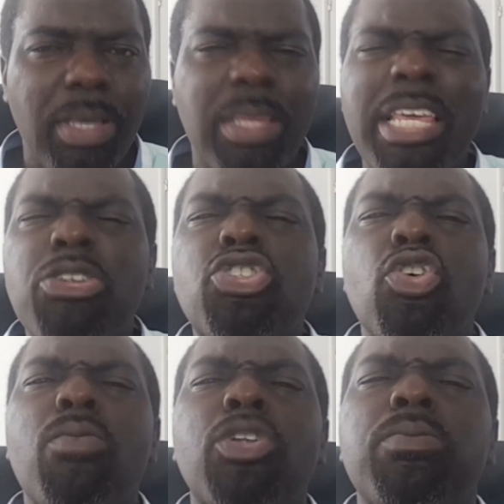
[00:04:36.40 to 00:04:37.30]
There's
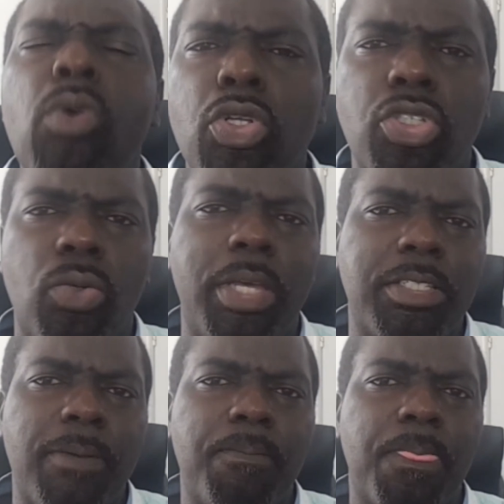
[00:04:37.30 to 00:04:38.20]
so much more to
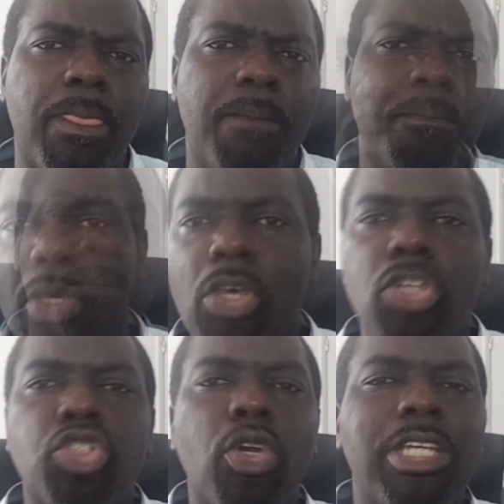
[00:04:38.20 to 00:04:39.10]
it.
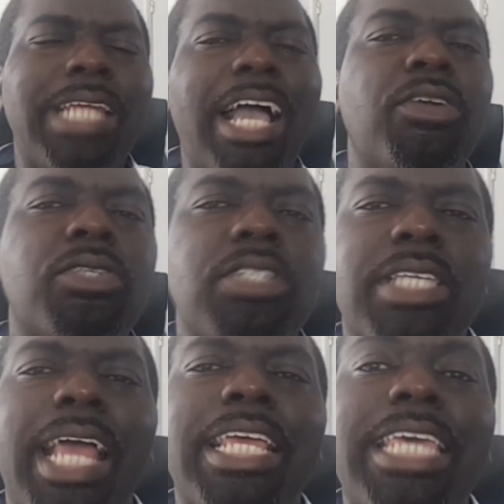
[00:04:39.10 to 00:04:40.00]
Sure, the diagnosis
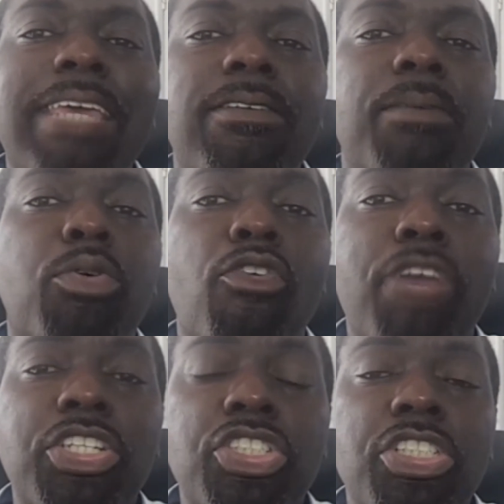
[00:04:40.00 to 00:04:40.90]
can give
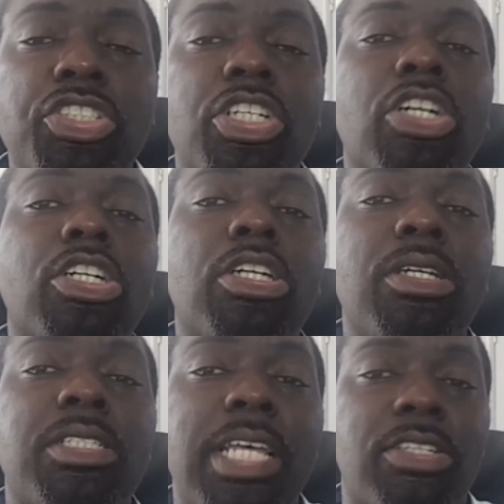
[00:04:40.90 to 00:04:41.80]
professionals a
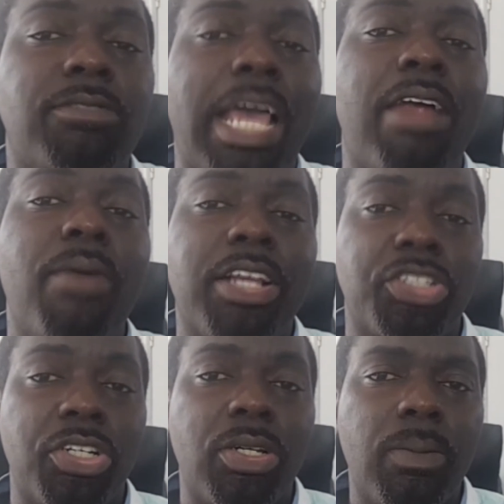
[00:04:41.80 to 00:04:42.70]
good sense of
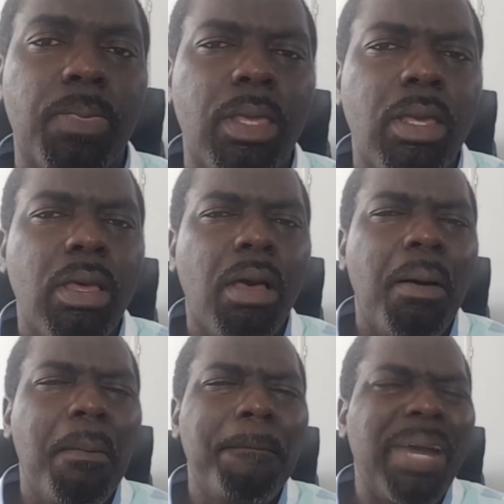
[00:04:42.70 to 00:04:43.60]
direction,
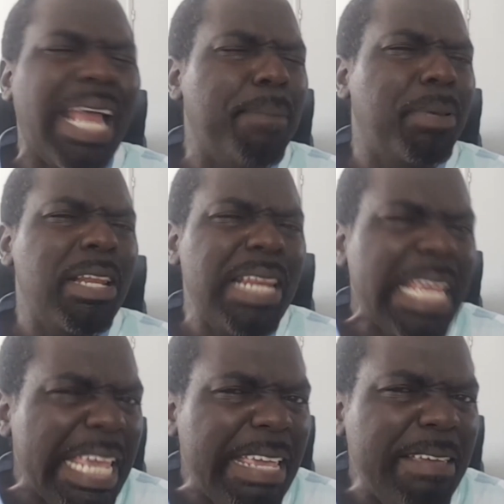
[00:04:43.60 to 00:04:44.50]
but I
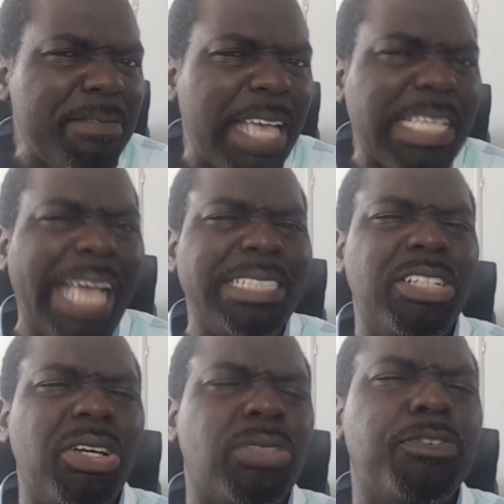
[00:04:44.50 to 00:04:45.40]
believe that I did
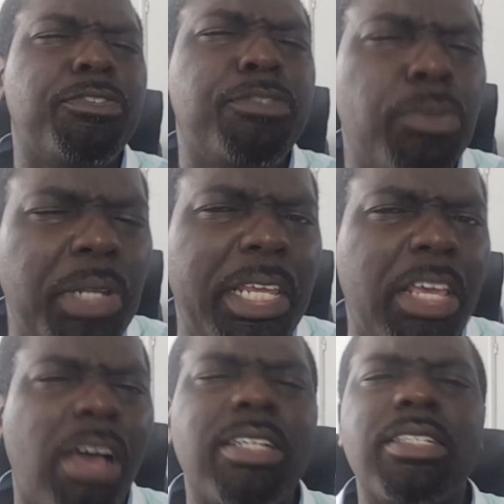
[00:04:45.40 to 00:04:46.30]
not
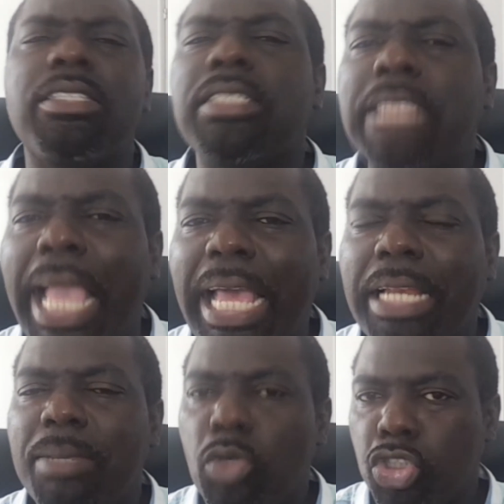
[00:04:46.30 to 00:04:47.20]
fully
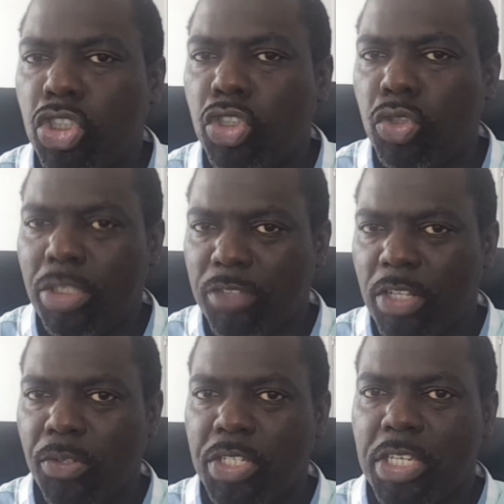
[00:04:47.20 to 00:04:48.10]
understand emotional
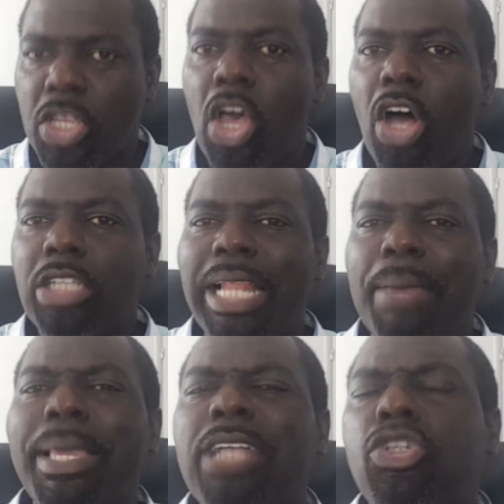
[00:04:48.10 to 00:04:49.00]
difficulties until I
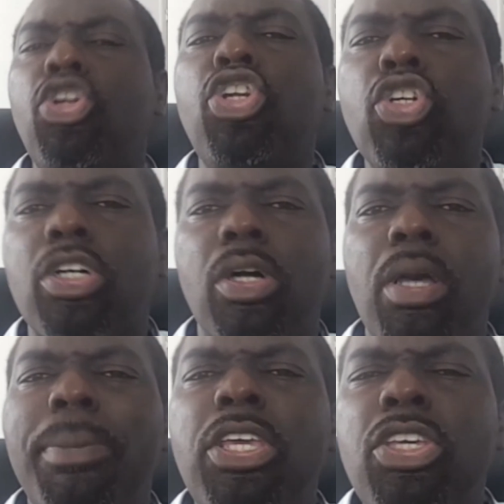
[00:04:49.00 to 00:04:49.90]
began to look
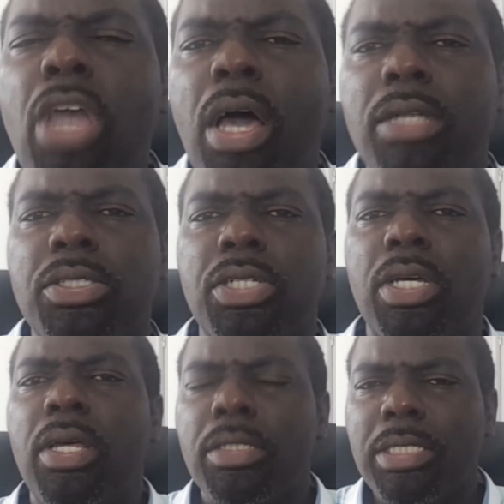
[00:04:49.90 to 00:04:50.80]
beyond
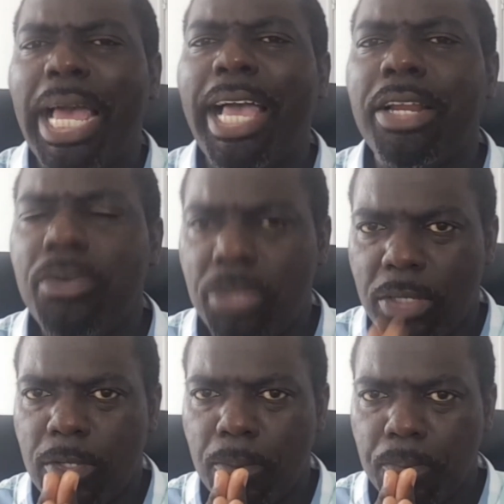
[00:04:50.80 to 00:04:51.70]
the diagnosis.